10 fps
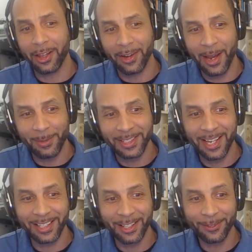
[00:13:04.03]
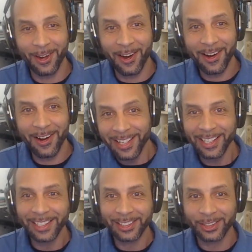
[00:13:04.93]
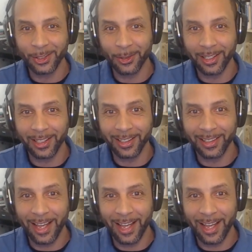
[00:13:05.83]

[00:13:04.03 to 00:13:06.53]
Amazon gift card. So have